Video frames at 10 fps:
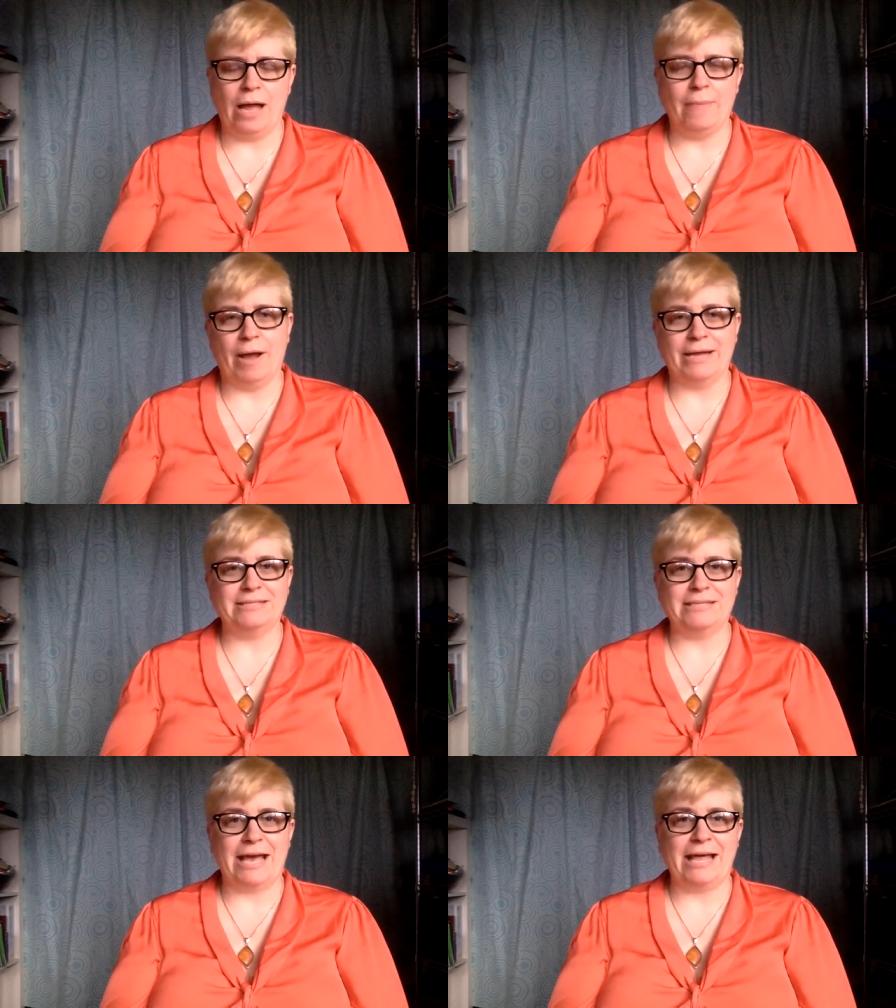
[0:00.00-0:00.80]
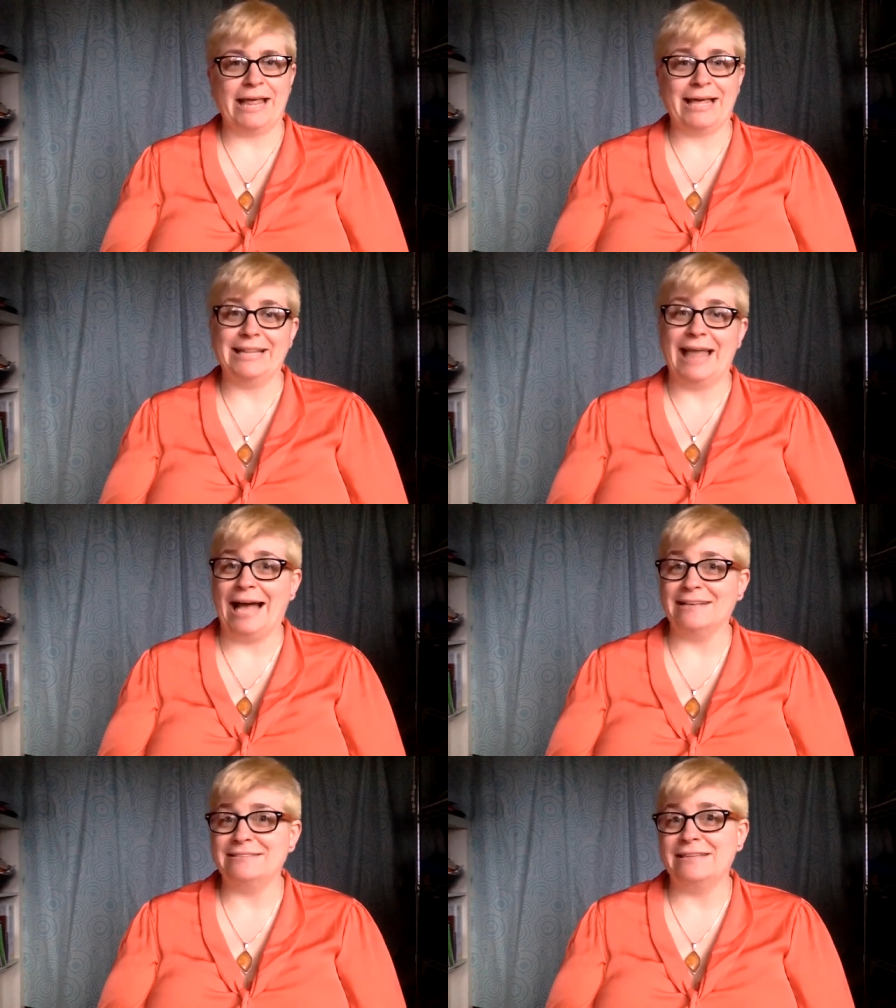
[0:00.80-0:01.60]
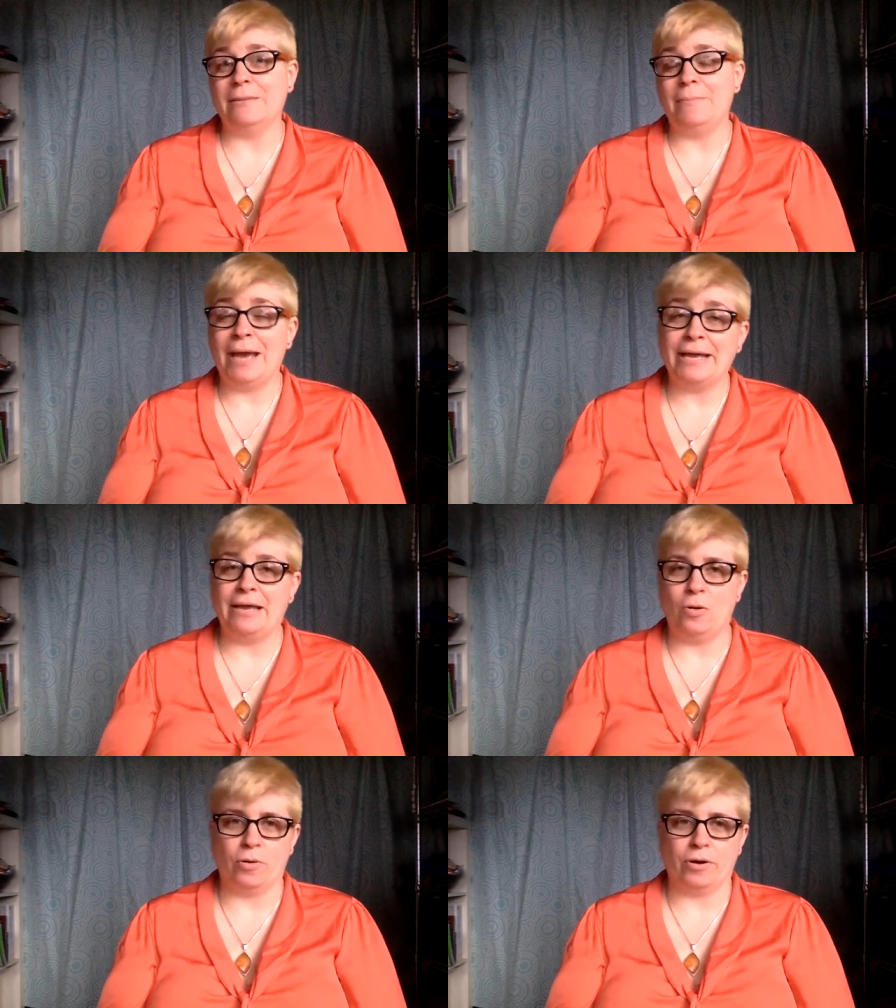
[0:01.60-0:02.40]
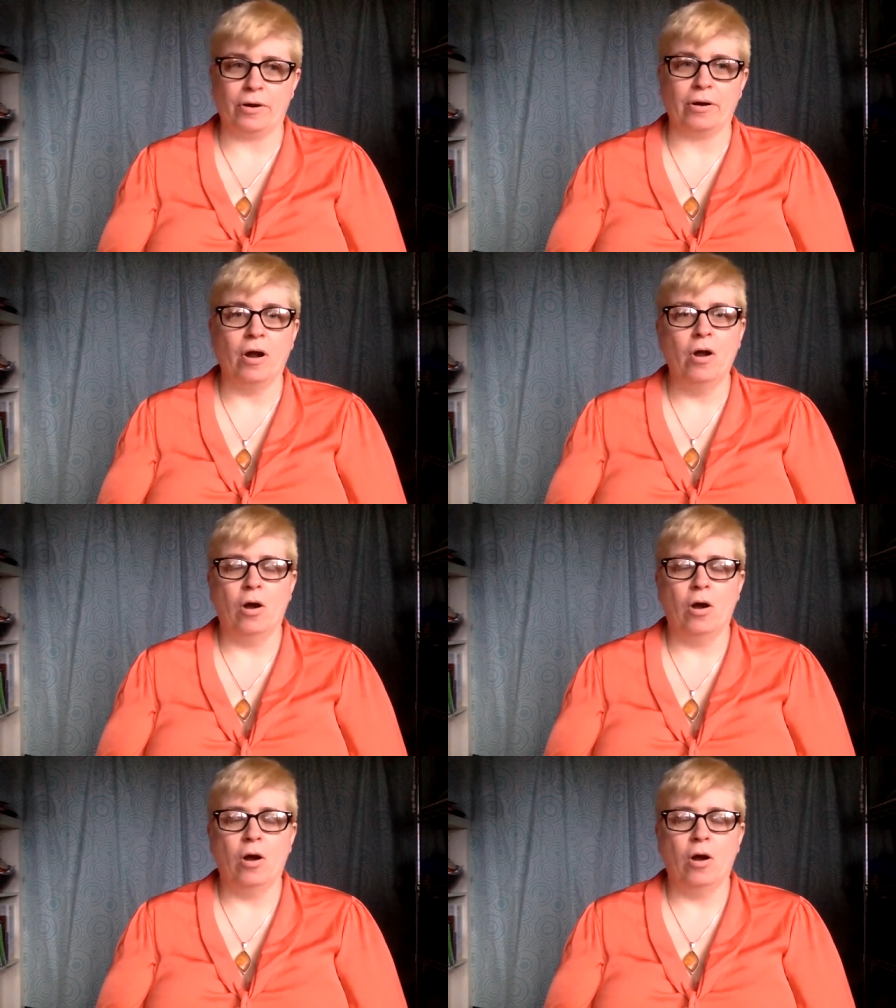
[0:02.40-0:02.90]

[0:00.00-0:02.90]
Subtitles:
I might say like last in the pecking order,